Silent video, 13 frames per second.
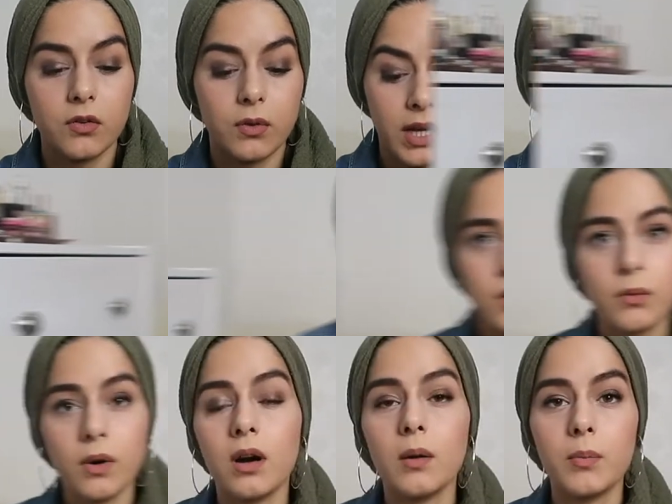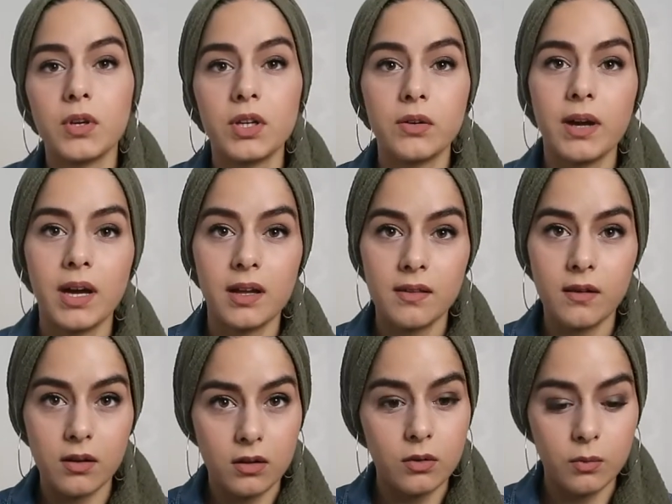your nail. If you are putting your hands
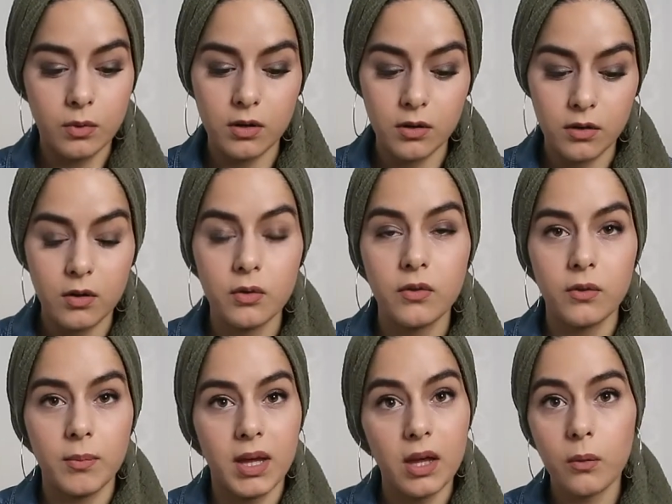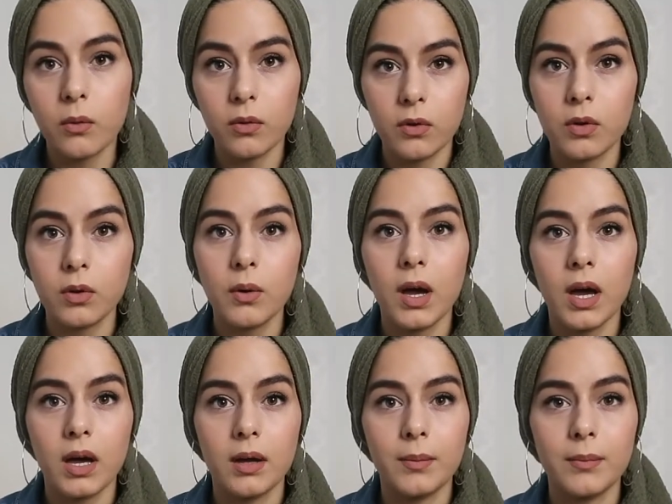underwater though to make
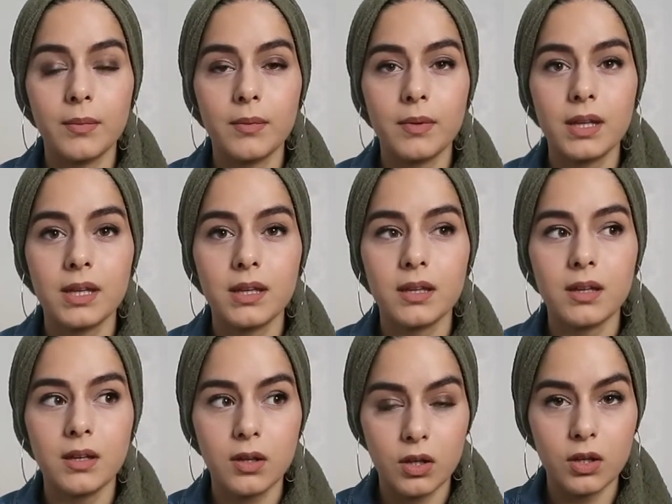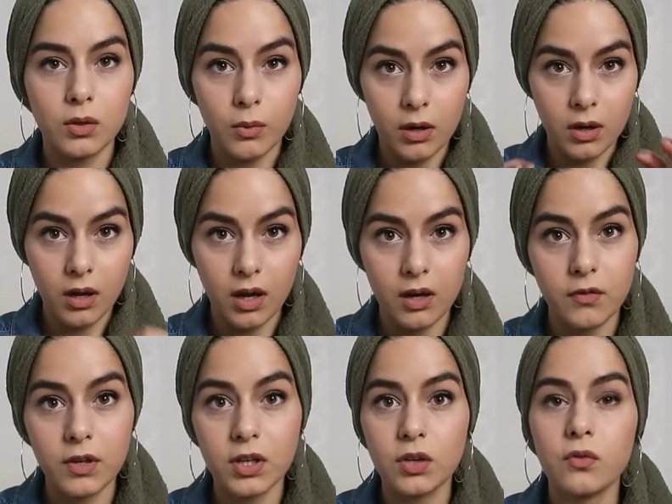wudhu, you are
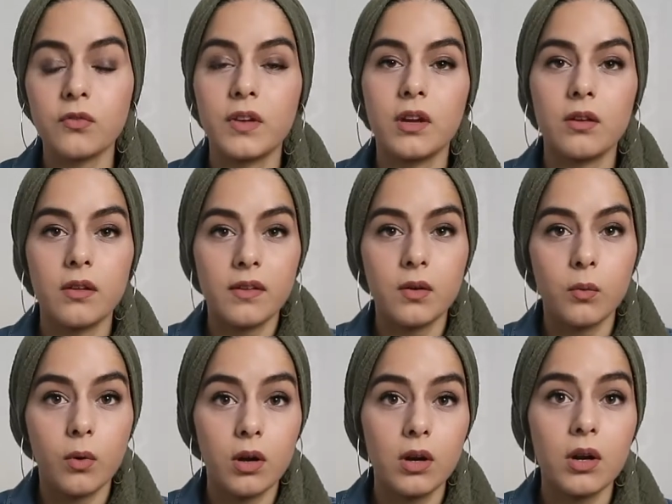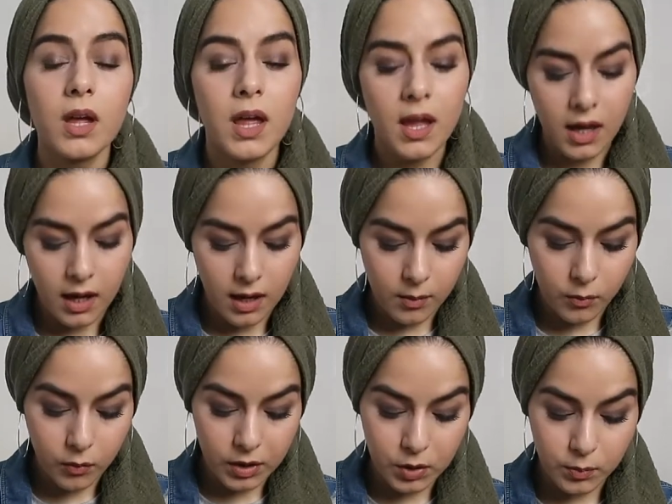covering your fingers in water.
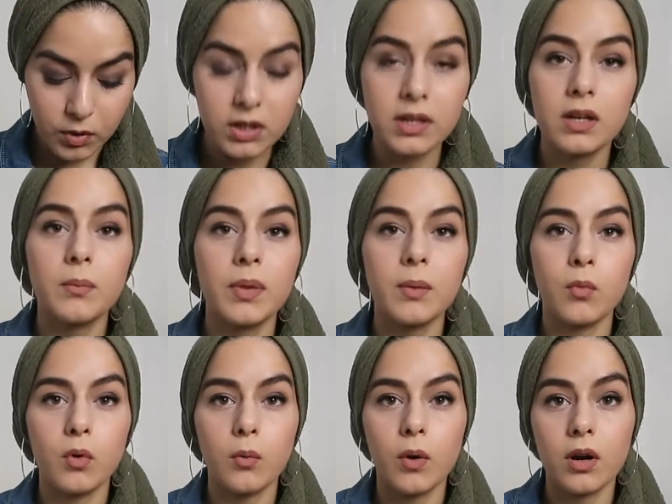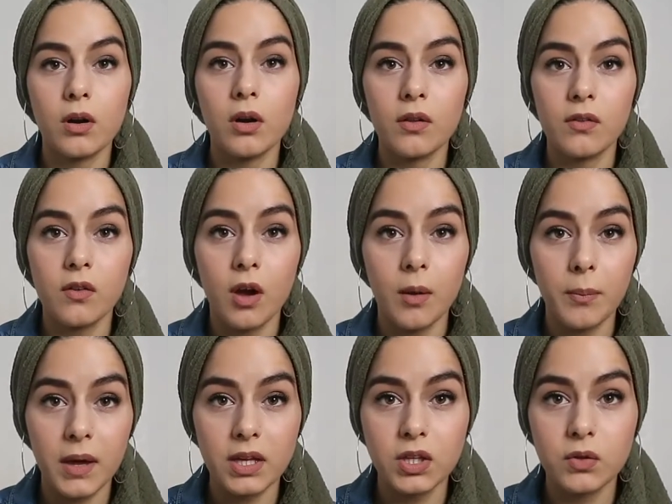When you put a little bit more water on
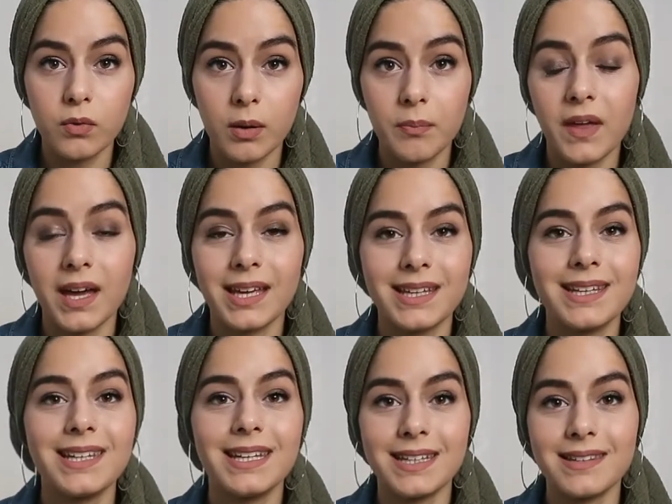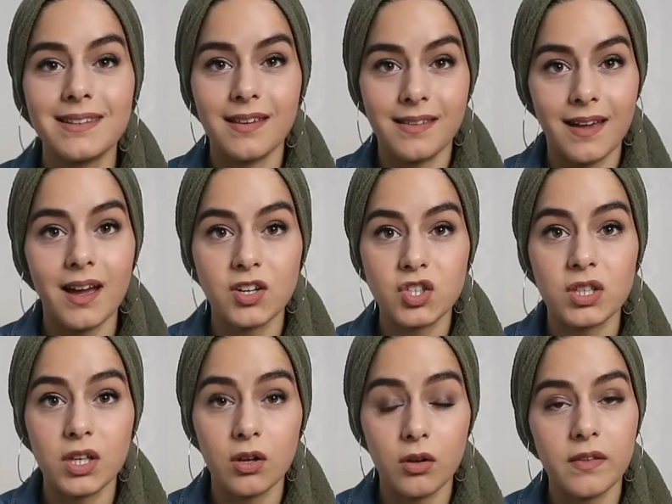top and you rub that in, it does
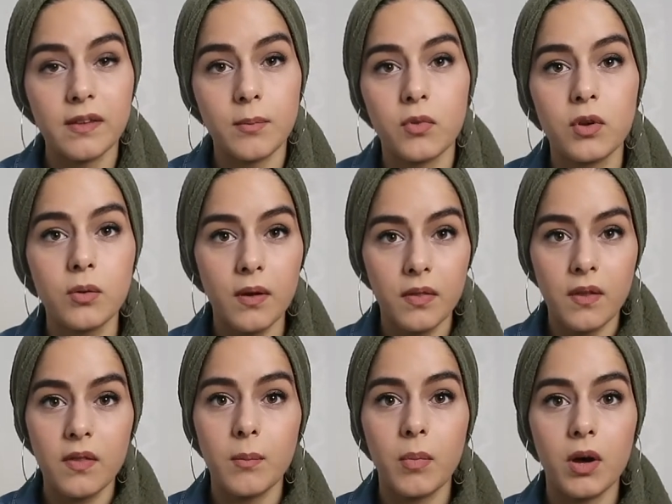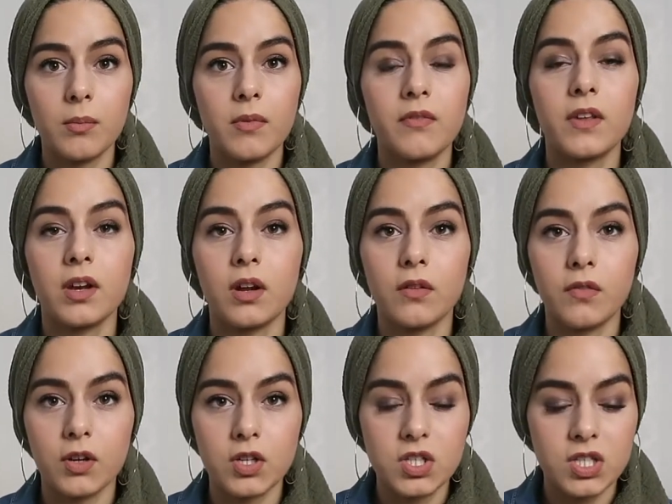actually all seep through, and then the bottom of the nail
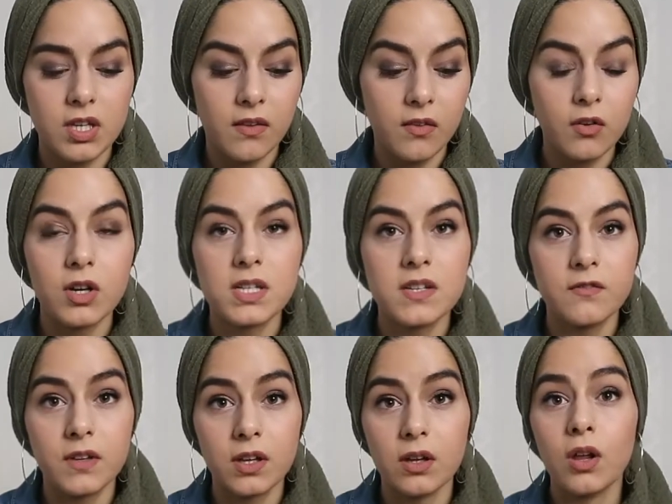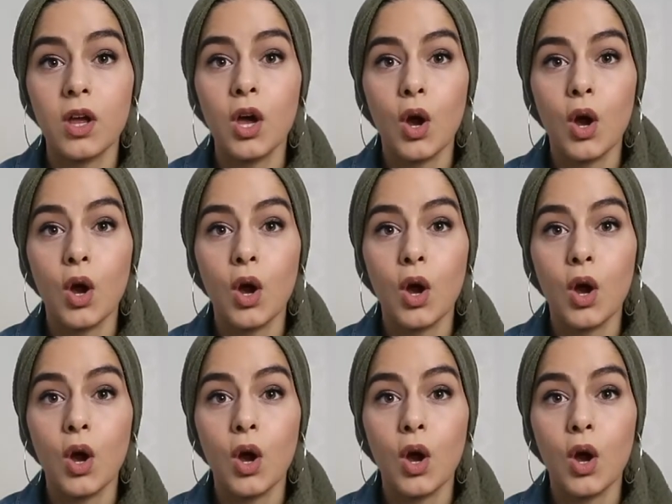varnish does start to feel